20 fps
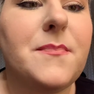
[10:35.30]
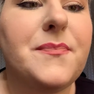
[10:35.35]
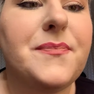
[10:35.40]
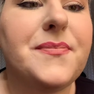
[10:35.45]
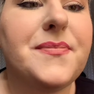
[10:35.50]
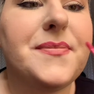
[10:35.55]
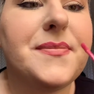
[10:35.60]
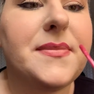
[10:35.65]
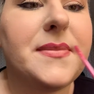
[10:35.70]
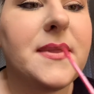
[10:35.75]

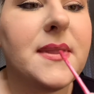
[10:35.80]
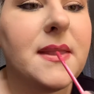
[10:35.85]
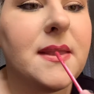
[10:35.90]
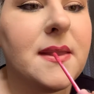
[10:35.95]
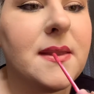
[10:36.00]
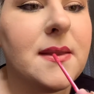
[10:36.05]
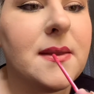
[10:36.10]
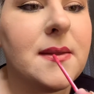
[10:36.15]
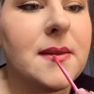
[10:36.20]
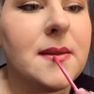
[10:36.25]

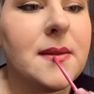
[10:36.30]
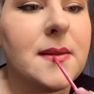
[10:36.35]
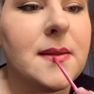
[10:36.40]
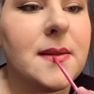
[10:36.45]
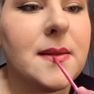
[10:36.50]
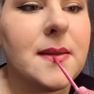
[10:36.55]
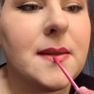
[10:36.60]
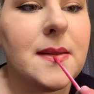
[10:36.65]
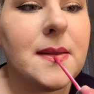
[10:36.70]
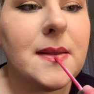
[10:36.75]

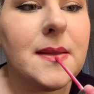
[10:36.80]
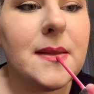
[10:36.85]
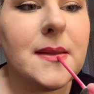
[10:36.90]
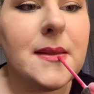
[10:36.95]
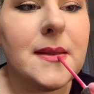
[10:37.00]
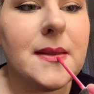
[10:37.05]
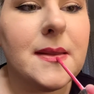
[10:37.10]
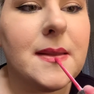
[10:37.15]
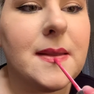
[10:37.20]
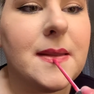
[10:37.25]

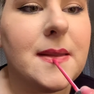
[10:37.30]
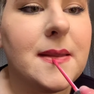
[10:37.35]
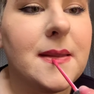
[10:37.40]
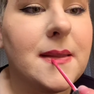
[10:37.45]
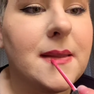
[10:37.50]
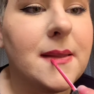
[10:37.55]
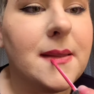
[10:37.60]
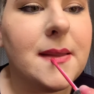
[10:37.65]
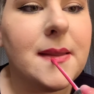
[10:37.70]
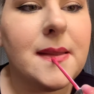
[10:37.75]

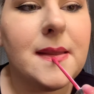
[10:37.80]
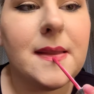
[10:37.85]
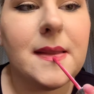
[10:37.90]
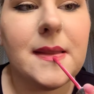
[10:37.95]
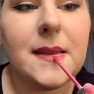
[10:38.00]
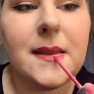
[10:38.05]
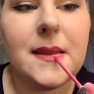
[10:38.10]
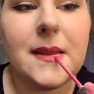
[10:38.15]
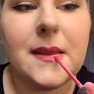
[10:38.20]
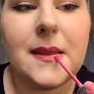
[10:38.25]

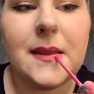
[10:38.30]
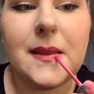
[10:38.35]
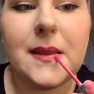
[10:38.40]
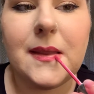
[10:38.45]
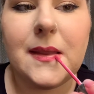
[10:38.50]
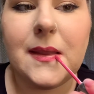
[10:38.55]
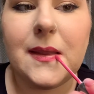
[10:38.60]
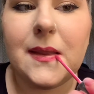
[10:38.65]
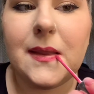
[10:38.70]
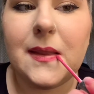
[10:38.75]

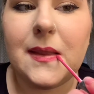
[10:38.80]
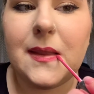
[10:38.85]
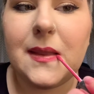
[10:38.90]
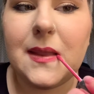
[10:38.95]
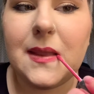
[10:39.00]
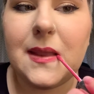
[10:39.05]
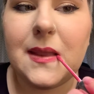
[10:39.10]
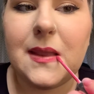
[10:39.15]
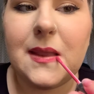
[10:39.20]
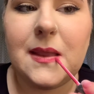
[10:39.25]

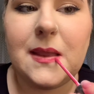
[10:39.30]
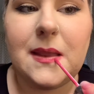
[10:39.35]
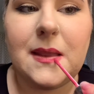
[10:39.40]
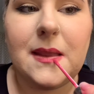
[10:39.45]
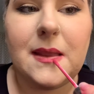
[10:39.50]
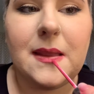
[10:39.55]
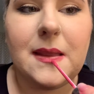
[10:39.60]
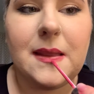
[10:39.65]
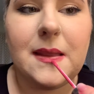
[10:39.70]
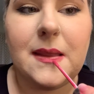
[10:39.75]

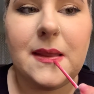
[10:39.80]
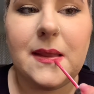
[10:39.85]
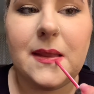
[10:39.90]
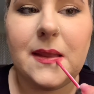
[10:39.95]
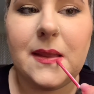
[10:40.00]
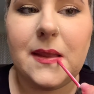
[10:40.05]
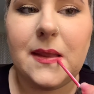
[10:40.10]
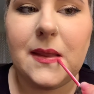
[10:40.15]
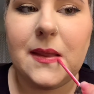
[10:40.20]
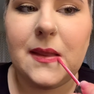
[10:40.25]

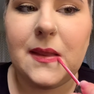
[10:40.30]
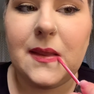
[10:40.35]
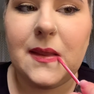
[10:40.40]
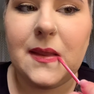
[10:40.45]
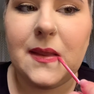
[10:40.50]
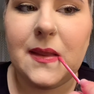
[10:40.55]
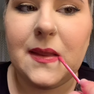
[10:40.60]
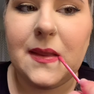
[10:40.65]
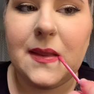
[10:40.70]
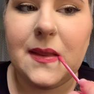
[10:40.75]

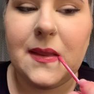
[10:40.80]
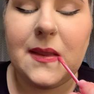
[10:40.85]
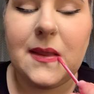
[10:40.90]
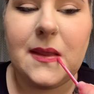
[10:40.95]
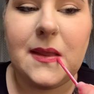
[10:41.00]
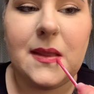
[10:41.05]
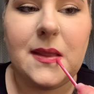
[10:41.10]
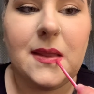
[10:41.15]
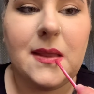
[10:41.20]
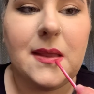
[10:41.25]

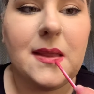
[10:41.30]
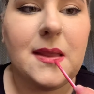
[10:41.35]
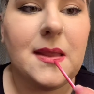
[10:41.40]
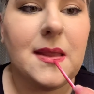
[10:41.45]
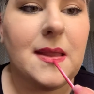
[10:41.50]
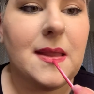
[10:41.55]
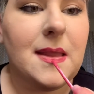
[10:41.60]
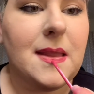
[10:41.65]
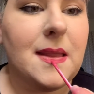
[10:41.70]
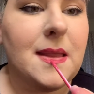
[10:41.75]

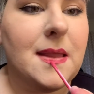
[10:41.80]
Nothing is said.